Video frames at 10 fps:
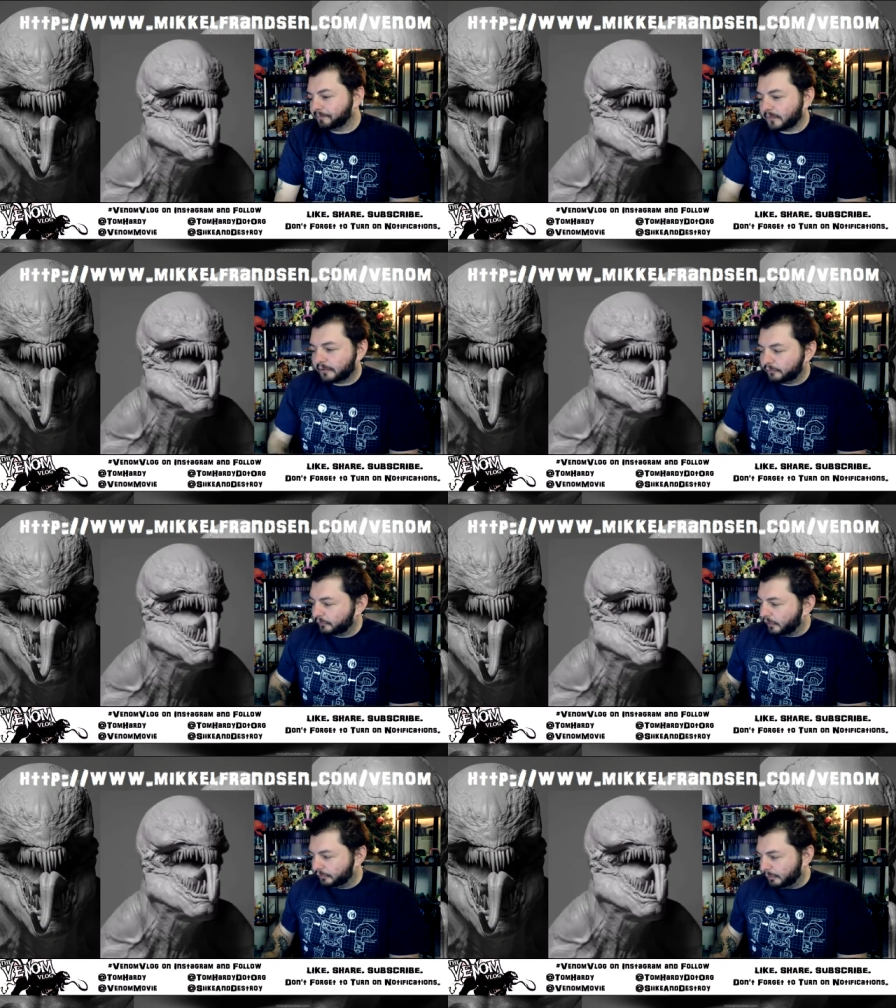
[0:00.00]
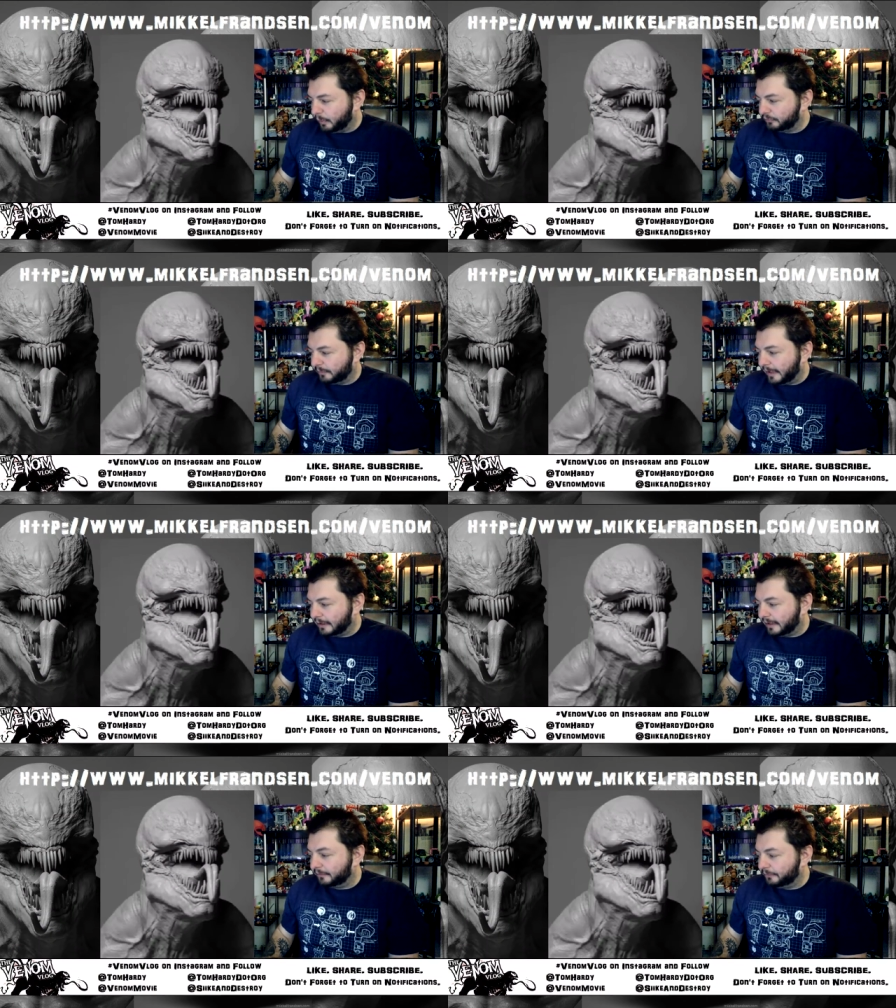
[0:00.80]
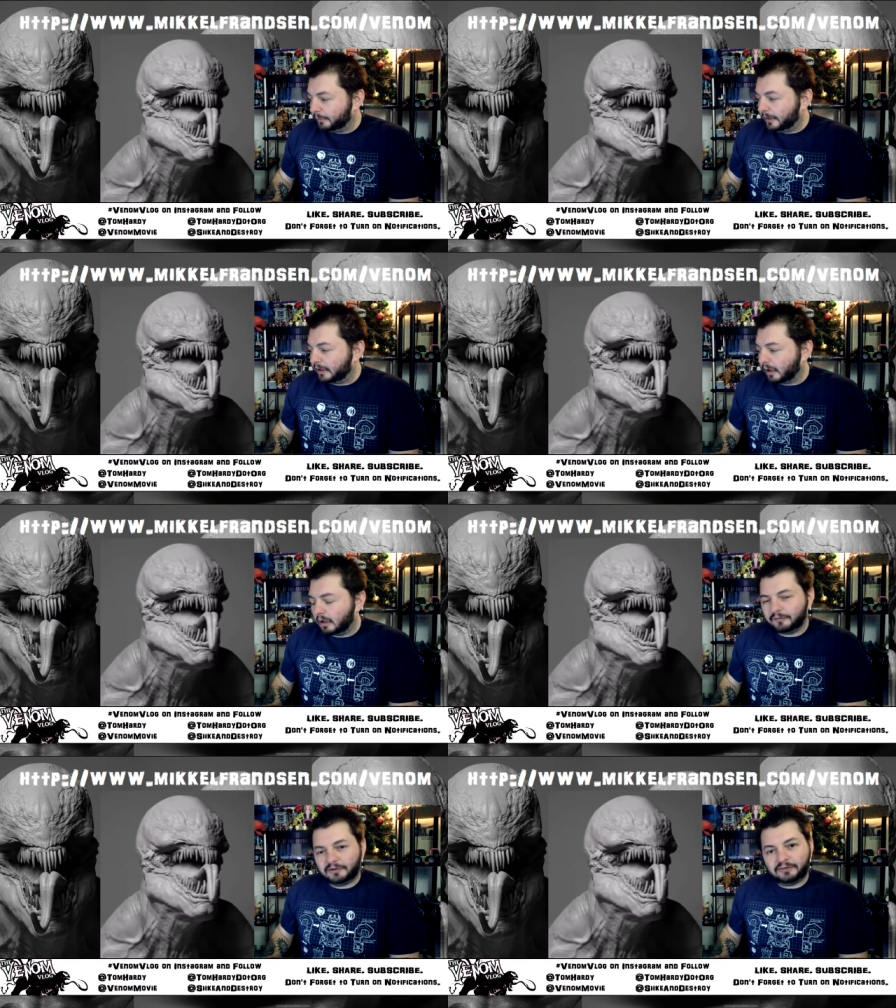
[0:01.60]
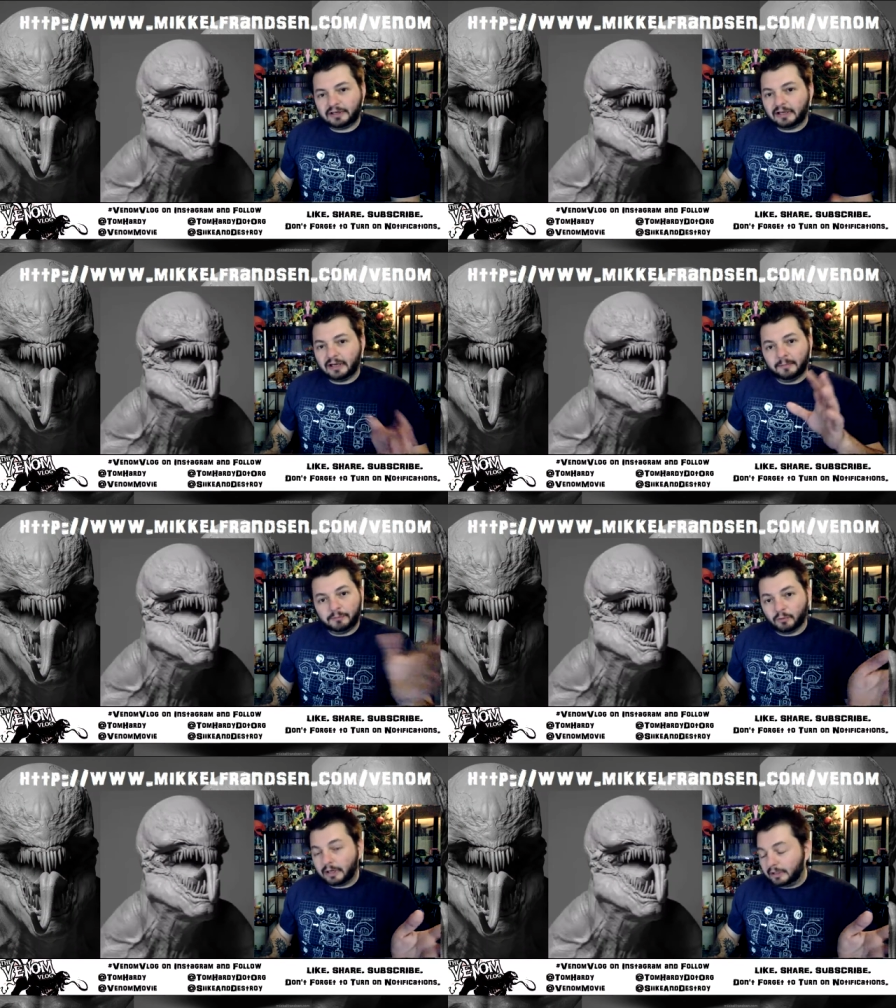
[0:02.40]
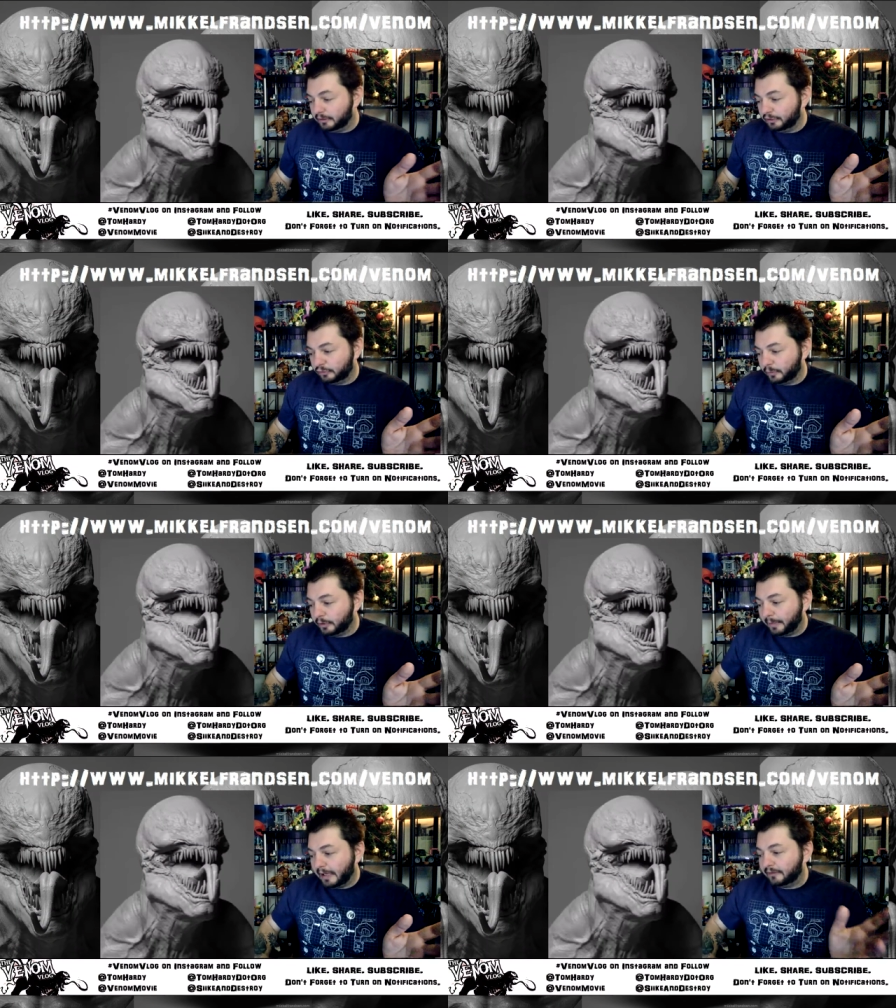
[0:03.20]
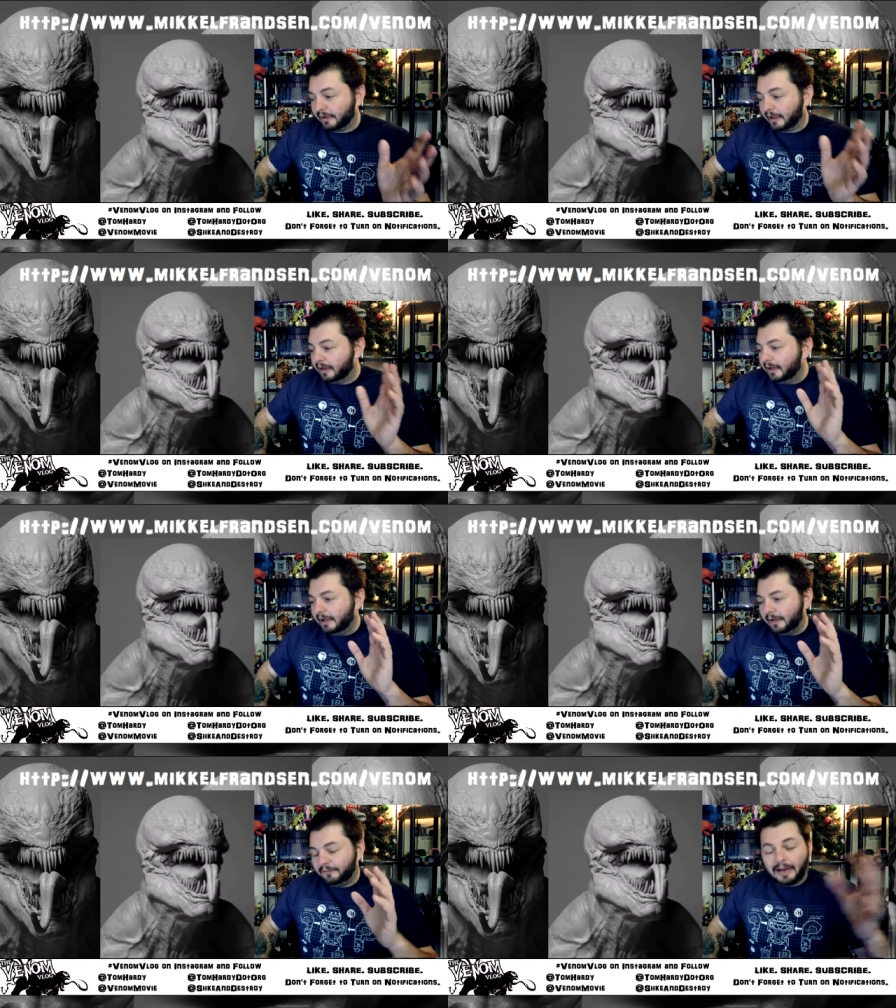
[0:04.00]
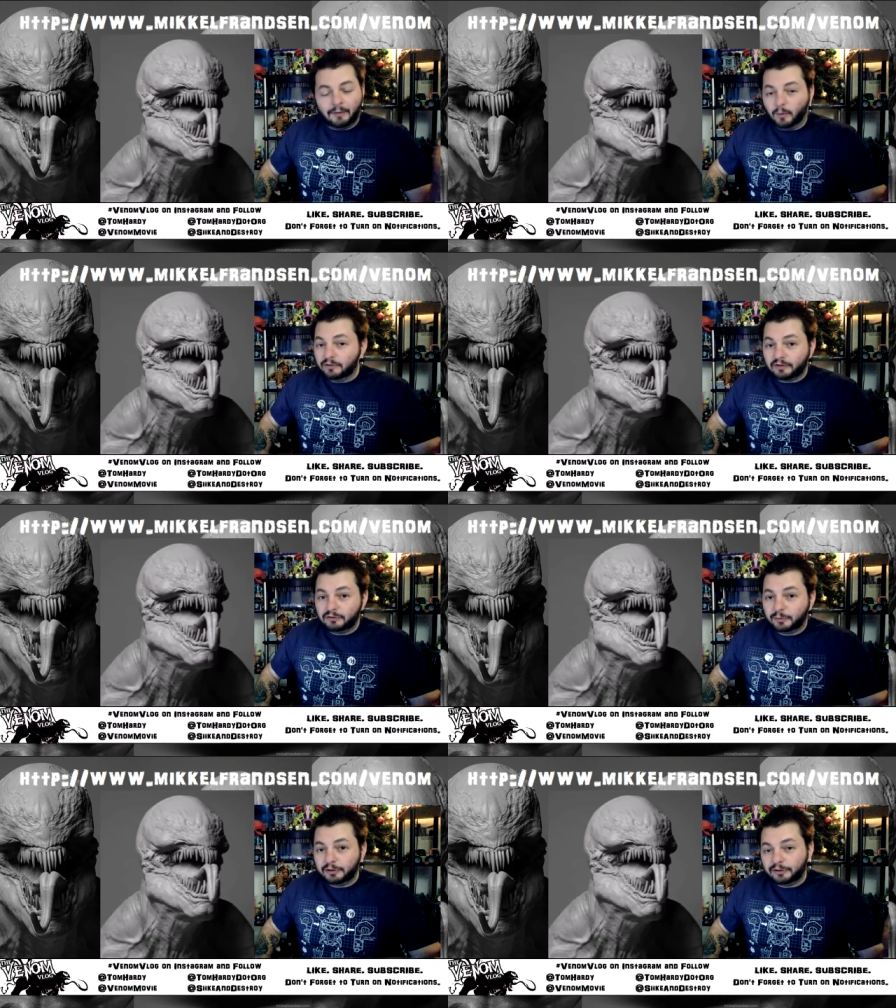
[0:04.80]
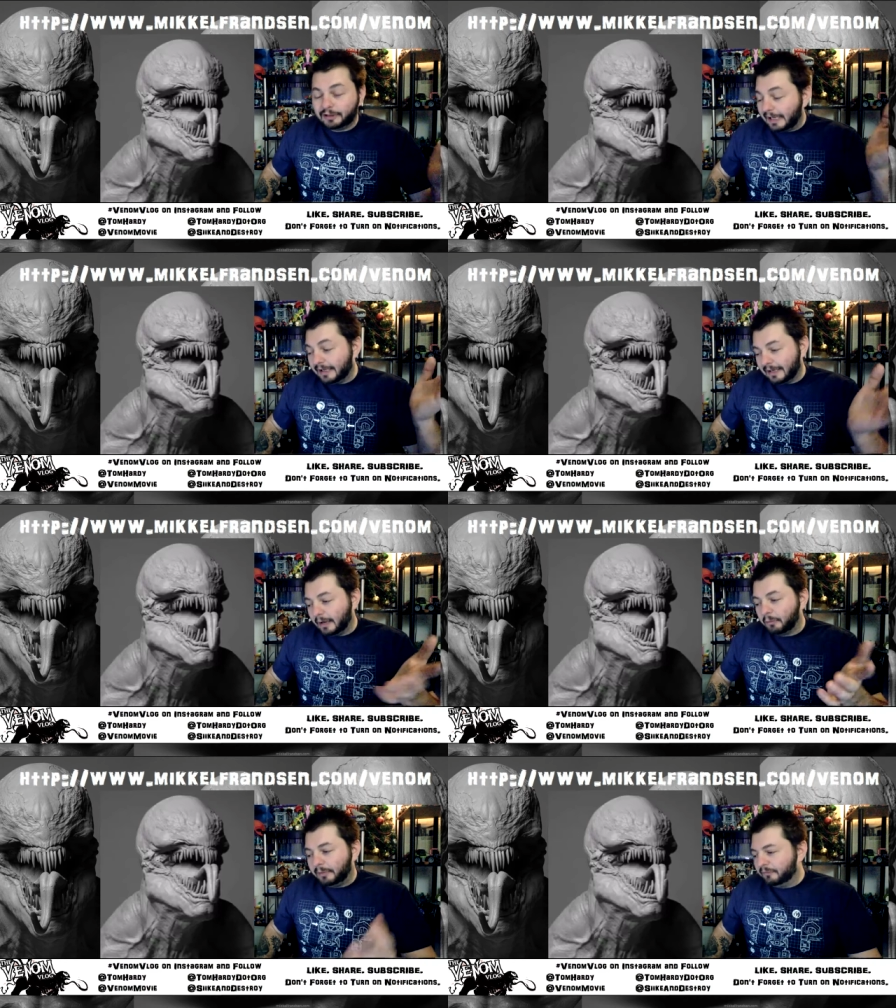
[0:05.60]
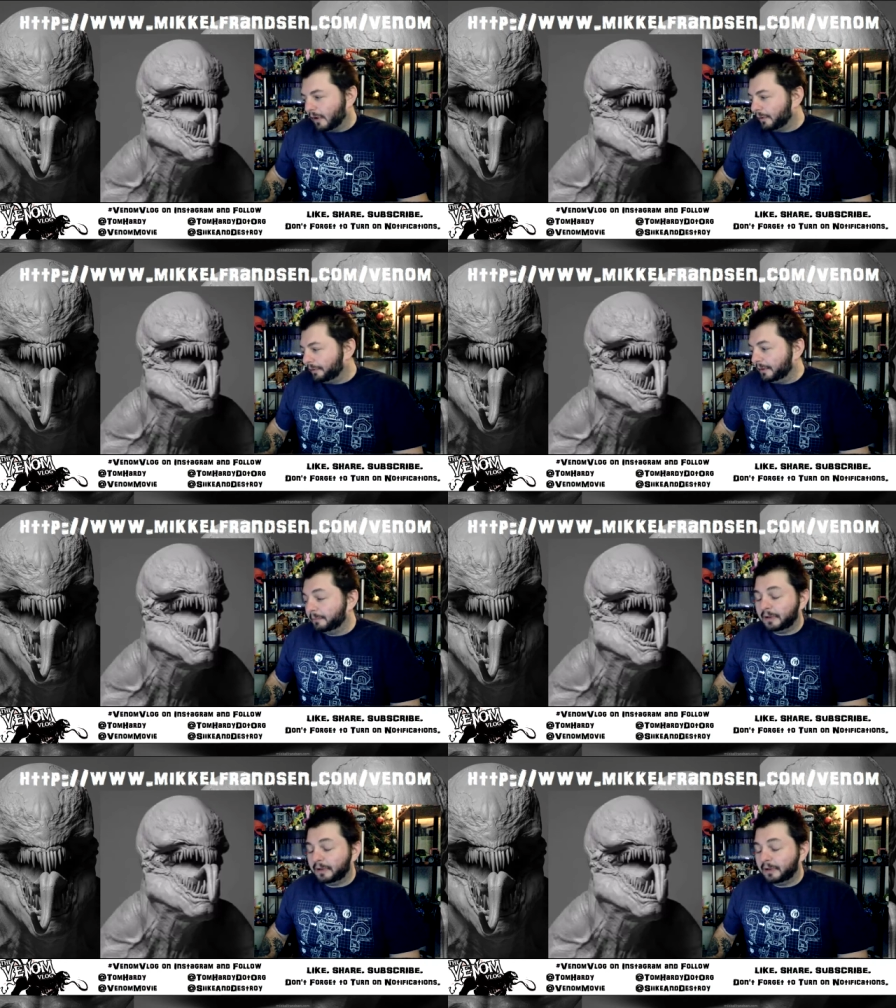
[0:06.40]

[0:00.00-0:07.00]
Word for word: This was also posted by Atlanta Filming, obviously a great Twitter page that if I was on Twitter again, I would be following them.